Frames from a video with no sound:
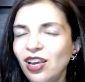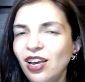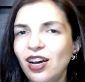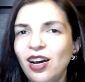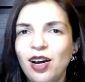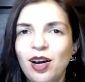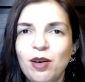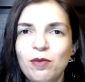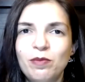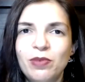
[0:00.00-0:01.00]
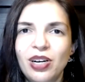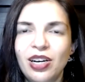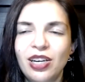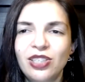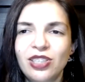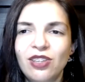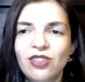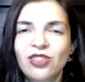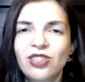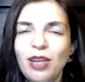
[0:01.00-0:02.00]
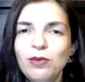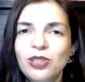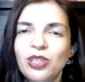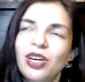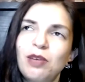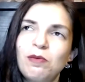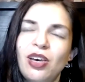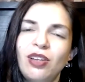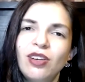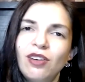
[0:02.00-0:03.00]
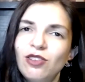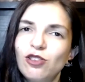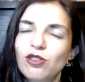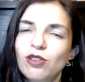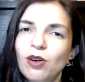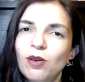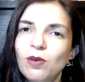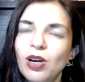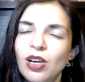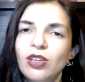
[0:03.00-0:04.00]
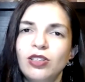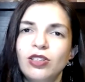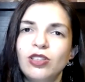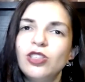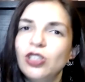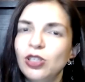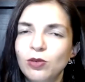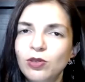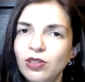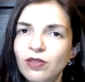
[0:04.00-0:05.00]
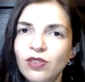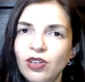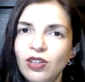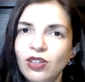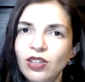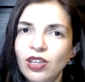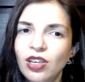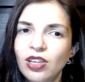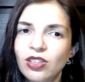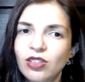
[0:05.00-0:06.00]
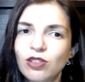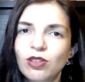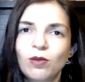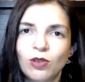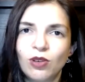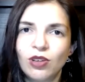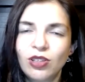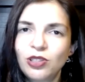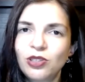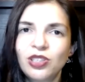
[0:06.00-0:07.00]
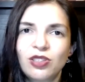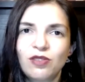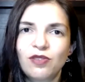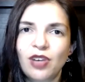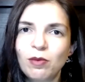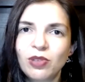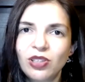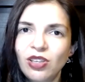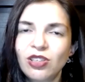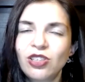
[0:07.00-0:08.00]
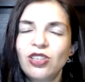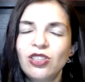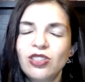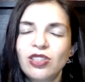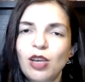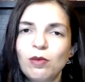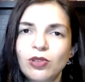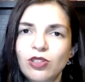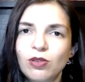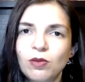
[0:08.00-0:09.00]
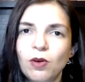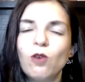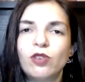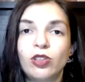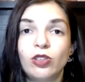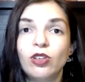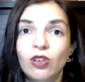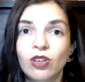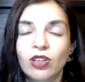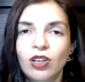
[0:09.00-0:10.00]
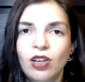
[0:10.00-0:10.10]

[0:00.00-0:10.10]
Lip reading: But at the same time, Edgar is so dutiful and so loyal to his family that he's able to overlook